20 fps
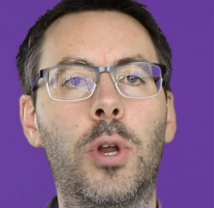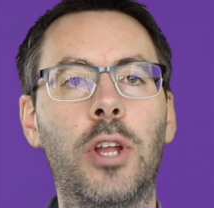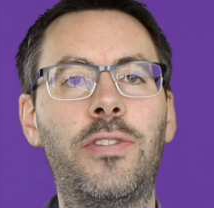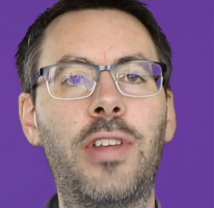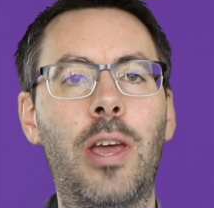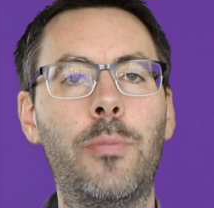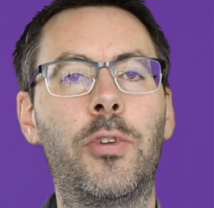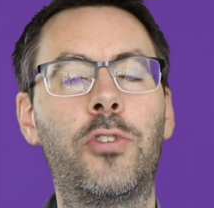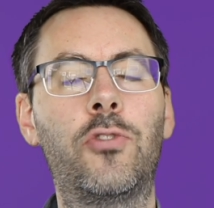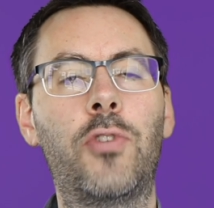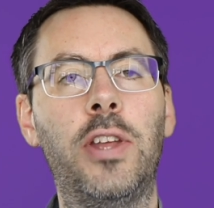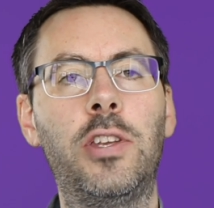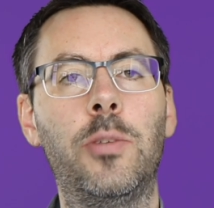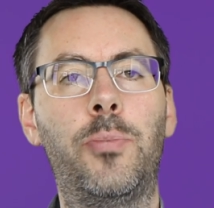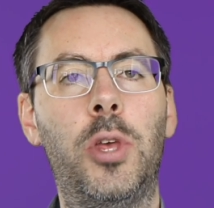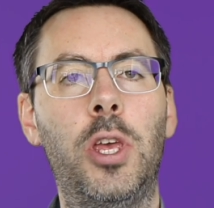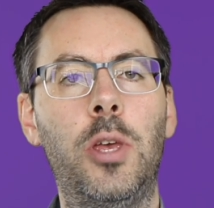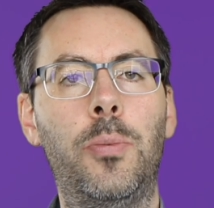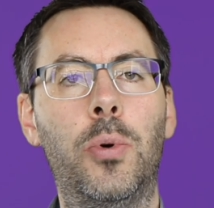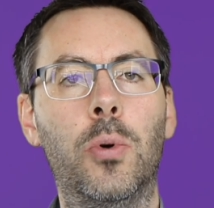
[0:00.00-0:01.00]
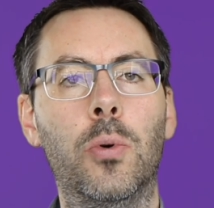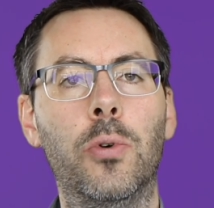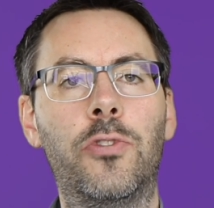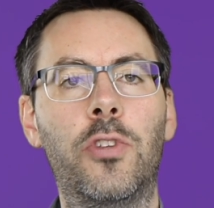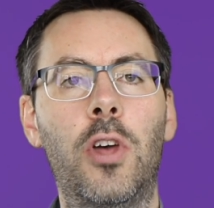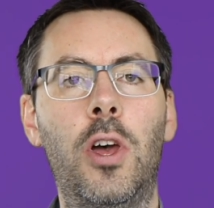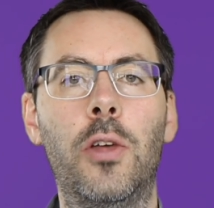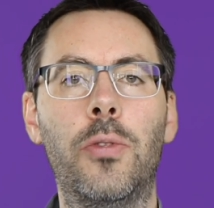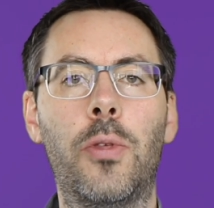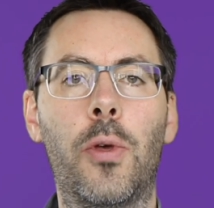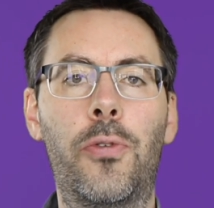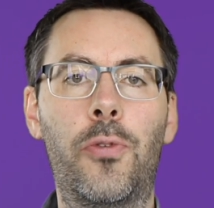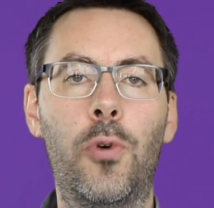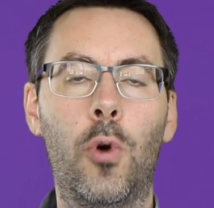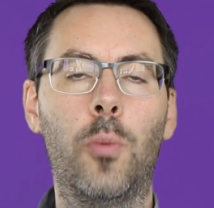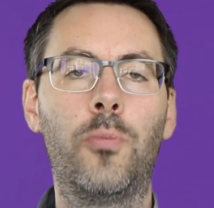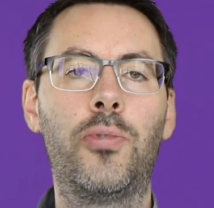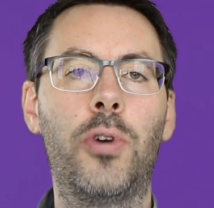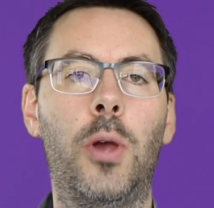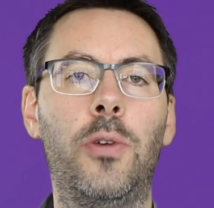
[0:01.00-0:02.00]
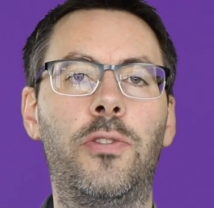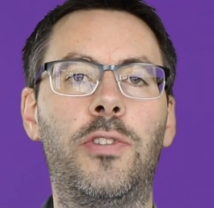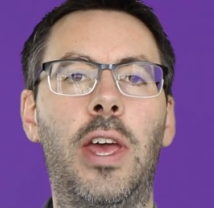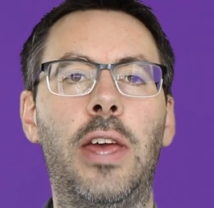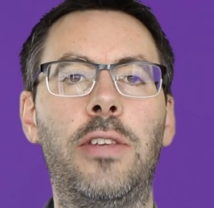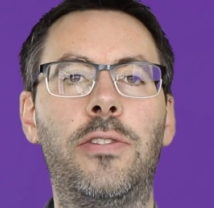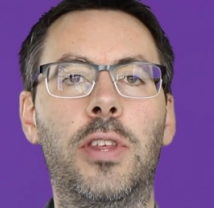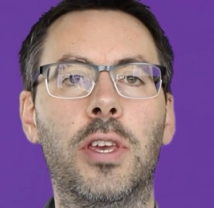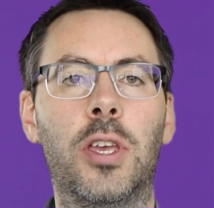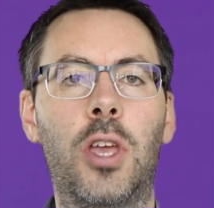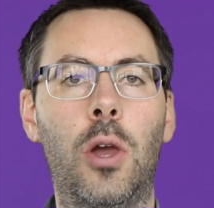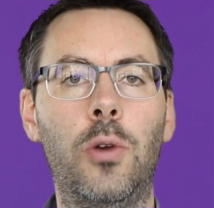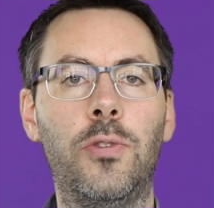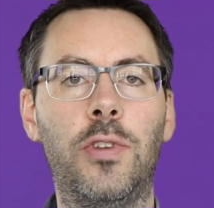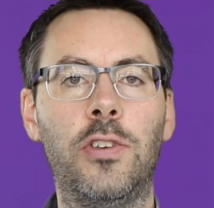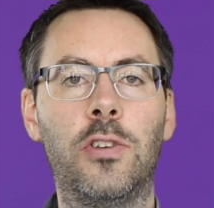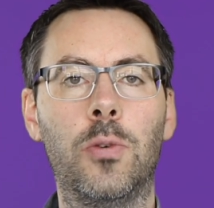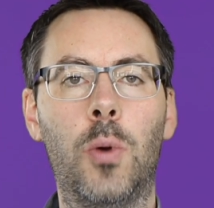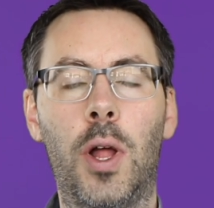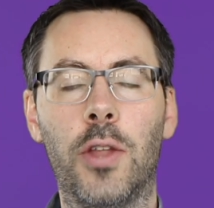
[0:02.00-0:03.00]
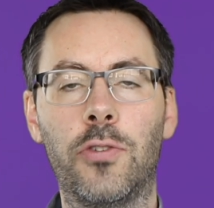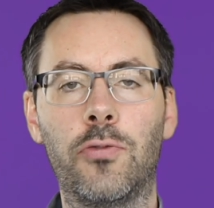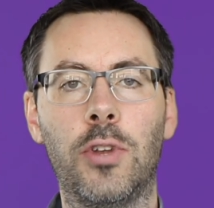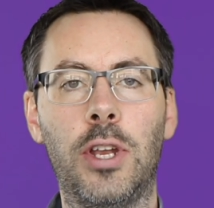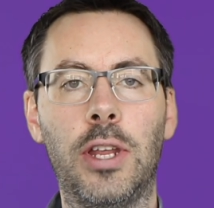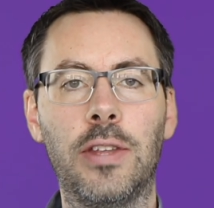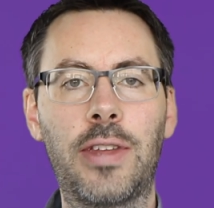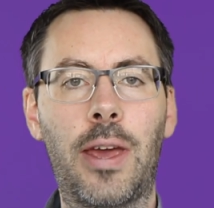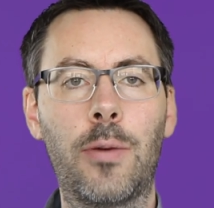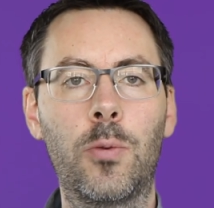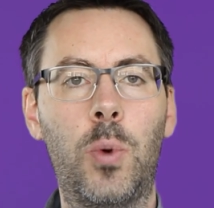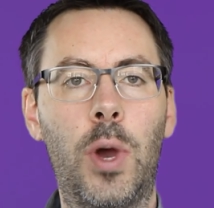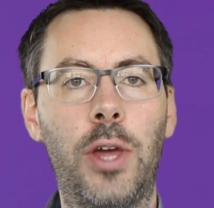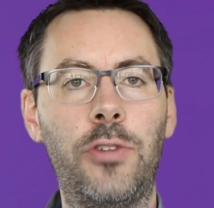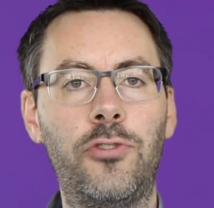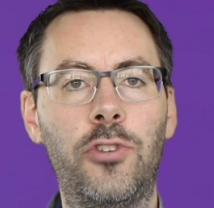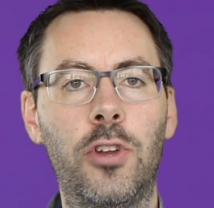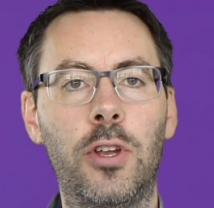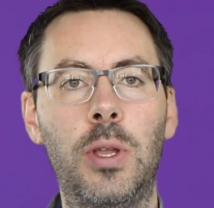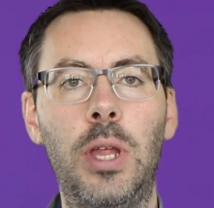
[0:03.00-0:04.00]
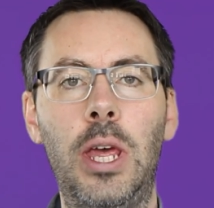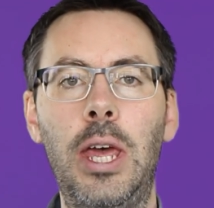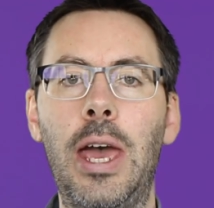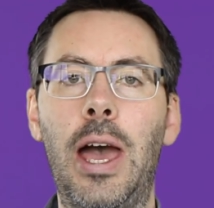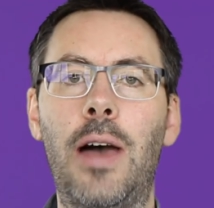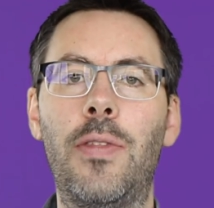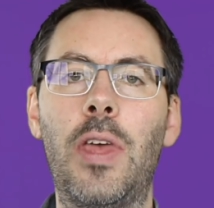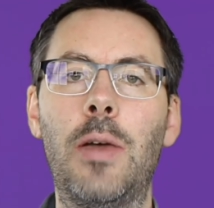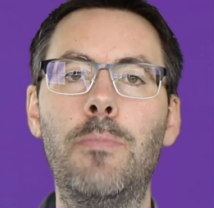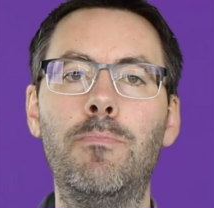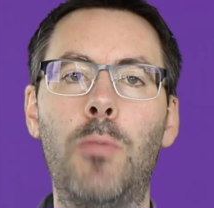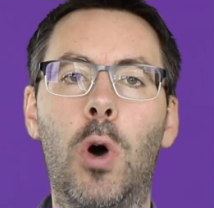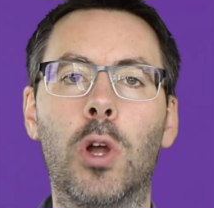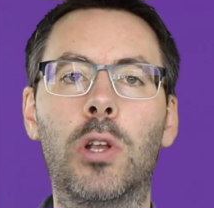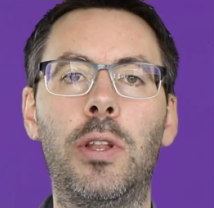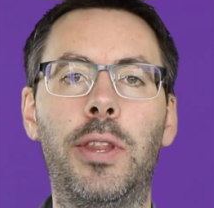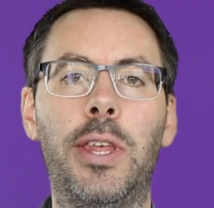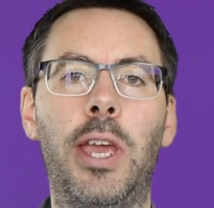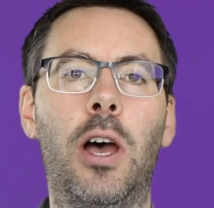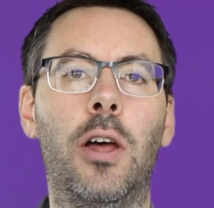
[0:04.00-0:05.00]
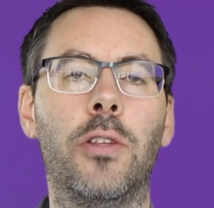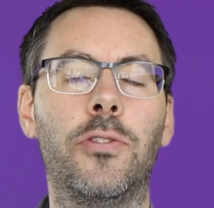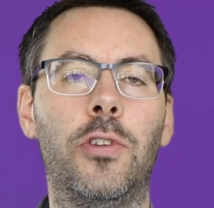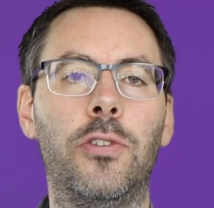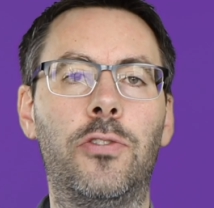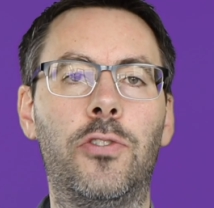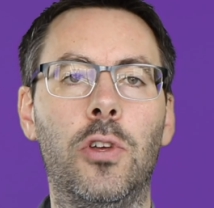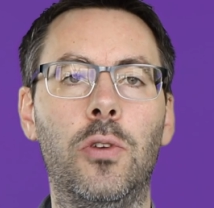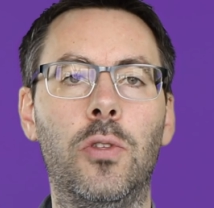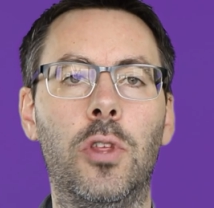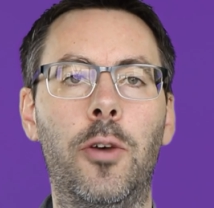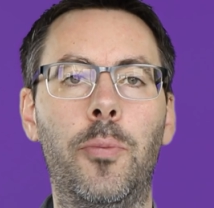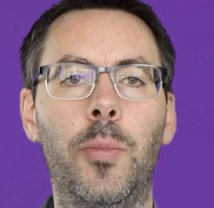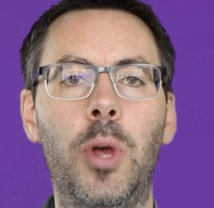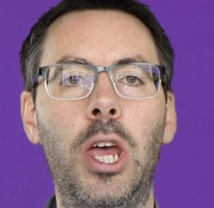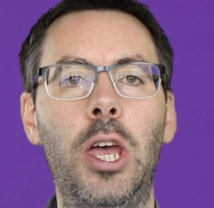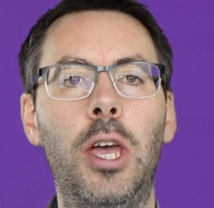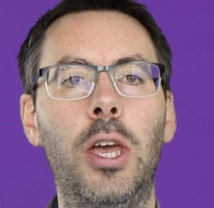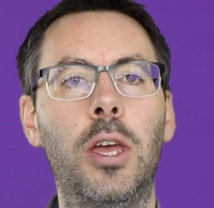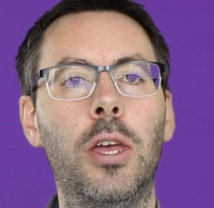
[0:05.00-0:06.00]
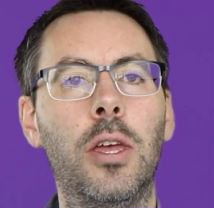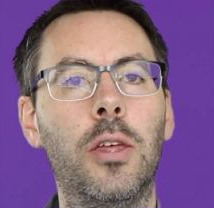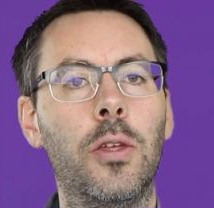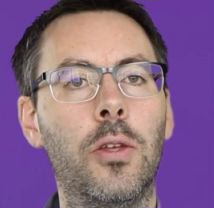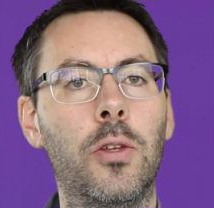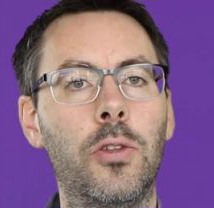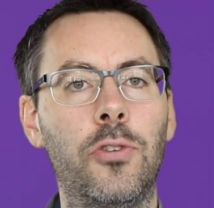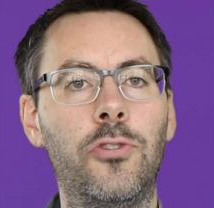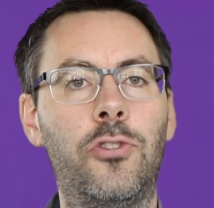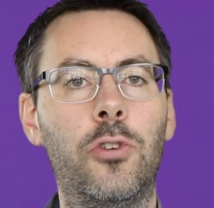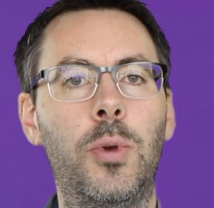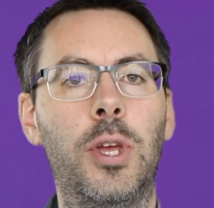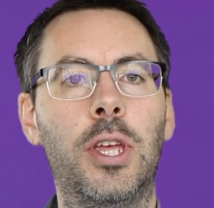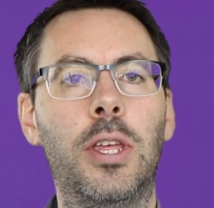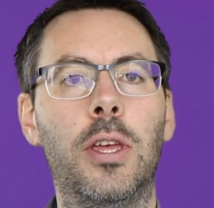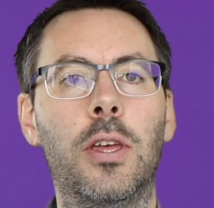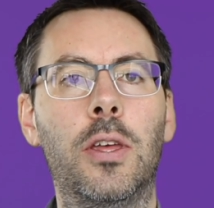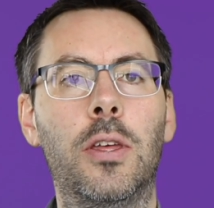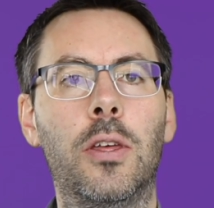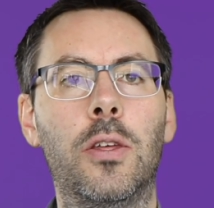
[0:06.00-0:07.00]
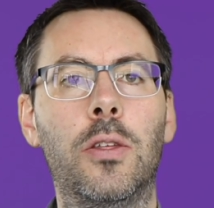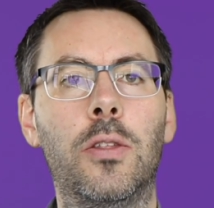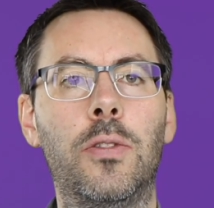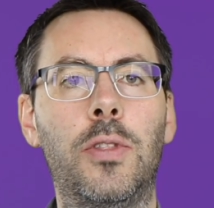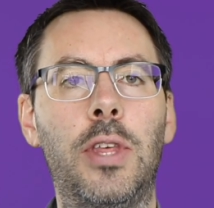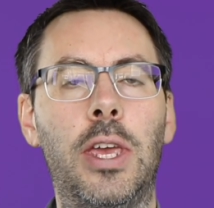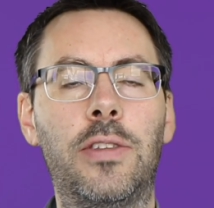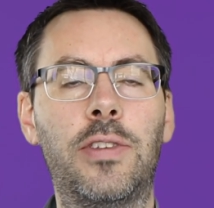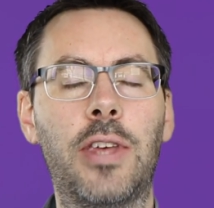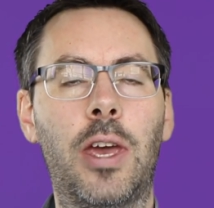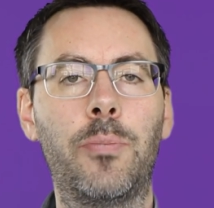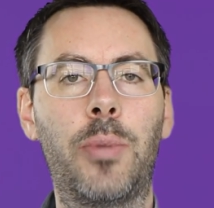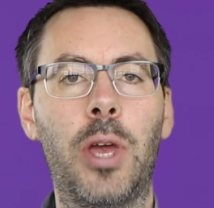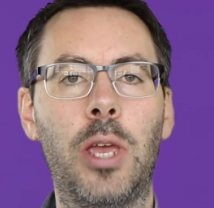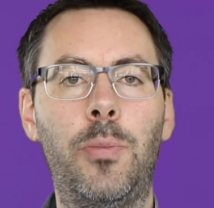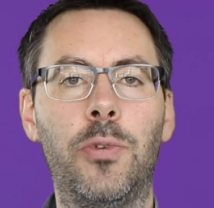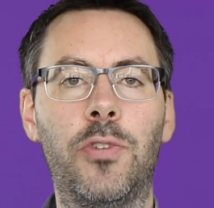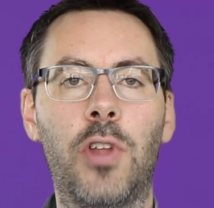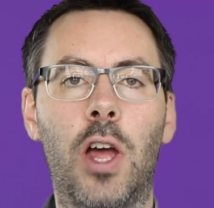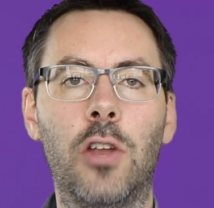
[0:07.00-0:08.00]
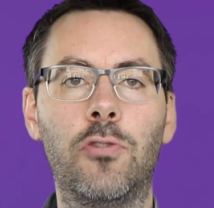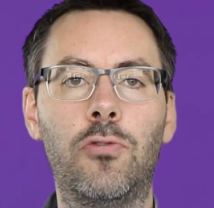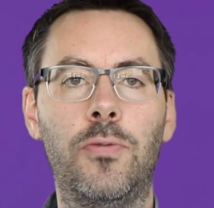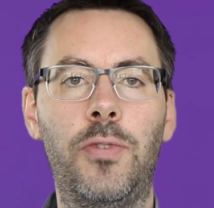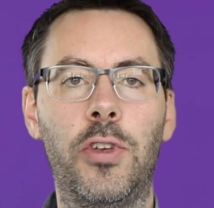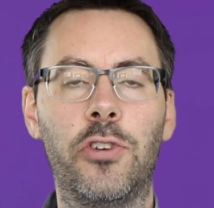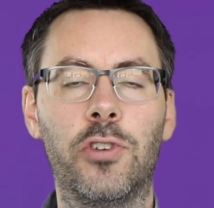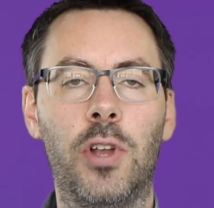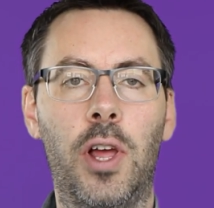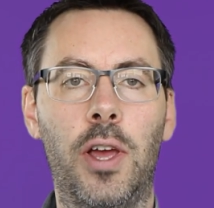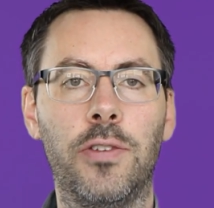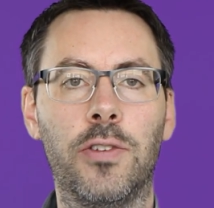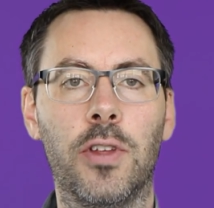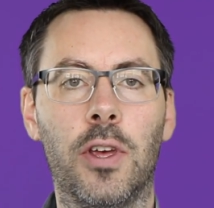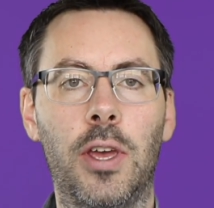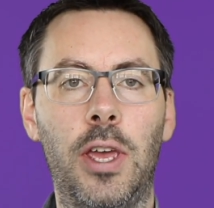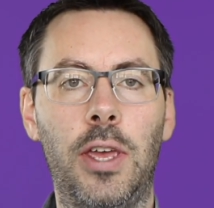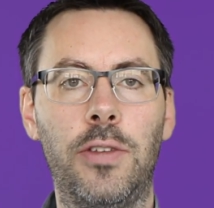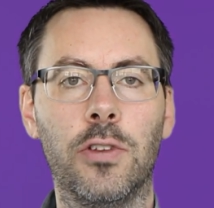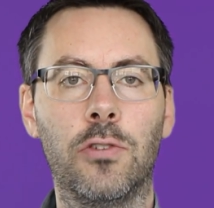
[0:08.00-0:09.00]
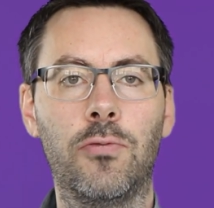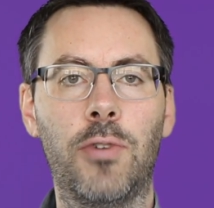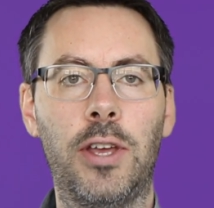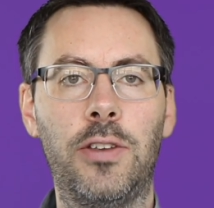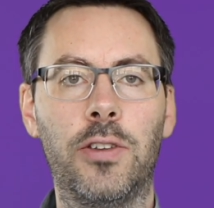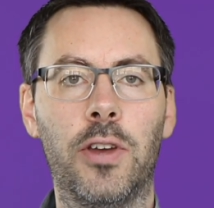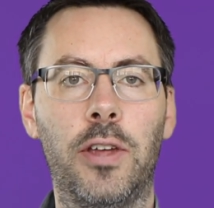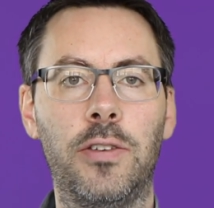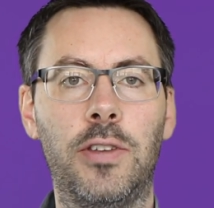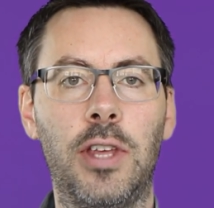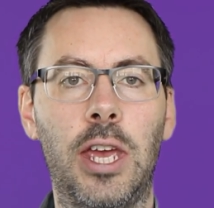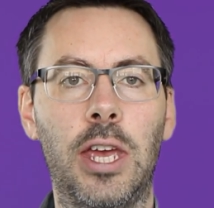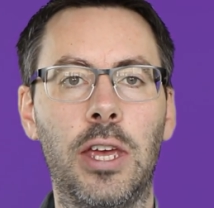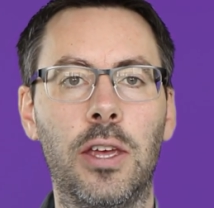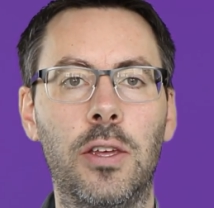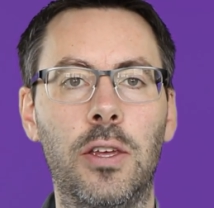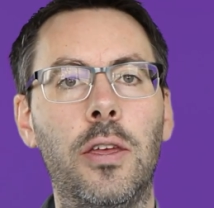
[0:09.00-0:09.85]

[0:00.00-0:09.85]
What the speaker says: to demonstrate to pupils the thought process that goes into answering an exam question and then model the answers to them, doing the exam papers under a visualiser is a great idea.